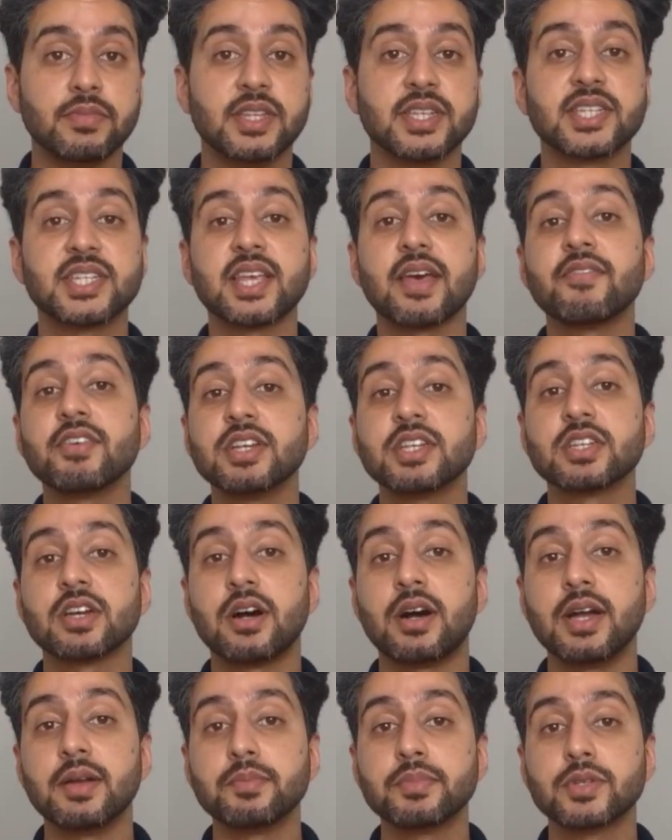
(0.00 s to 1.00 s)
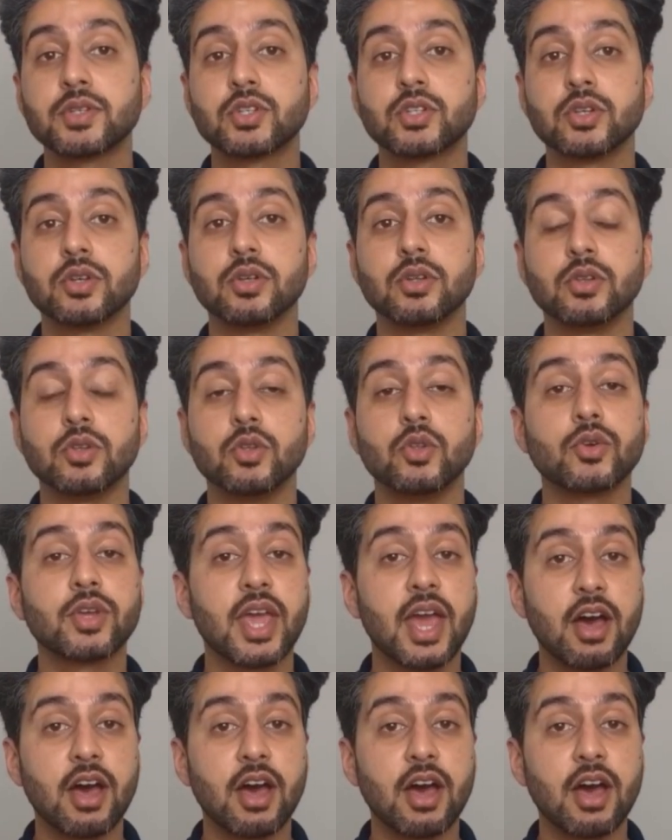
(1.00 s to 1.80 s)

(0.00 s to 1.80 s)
the 7 types to look